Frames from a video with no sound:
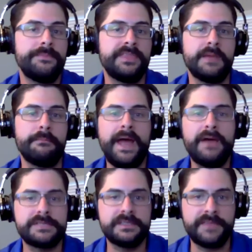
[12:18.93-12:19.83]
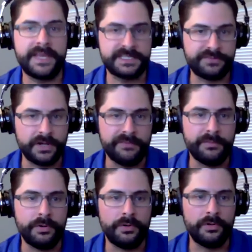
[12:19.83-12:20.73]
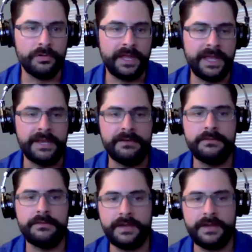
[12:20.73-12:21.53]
the amount that's forgivable and